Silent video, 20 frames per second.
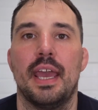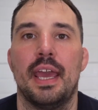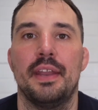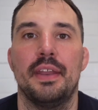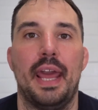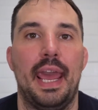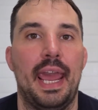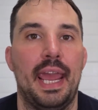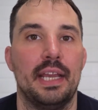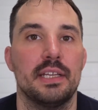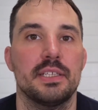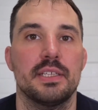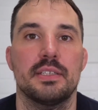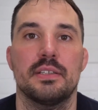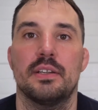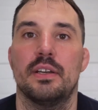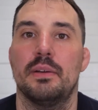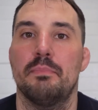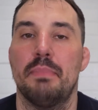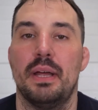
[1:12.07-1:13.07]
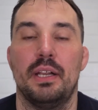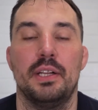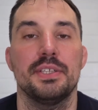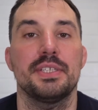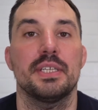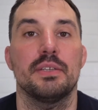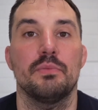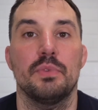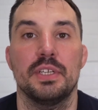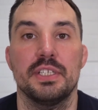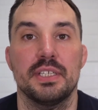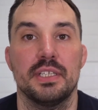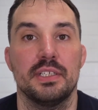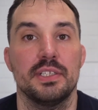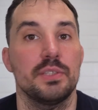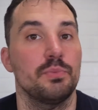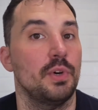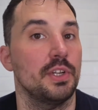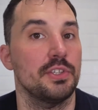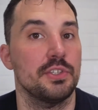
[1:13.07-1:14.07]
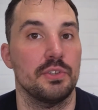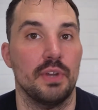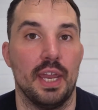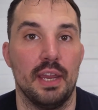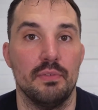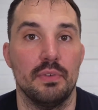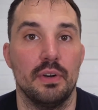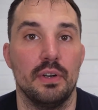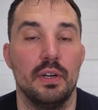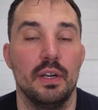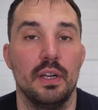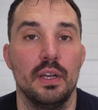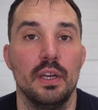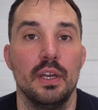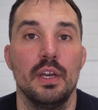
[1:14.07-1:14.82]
and extra bells and whistles whatsoever.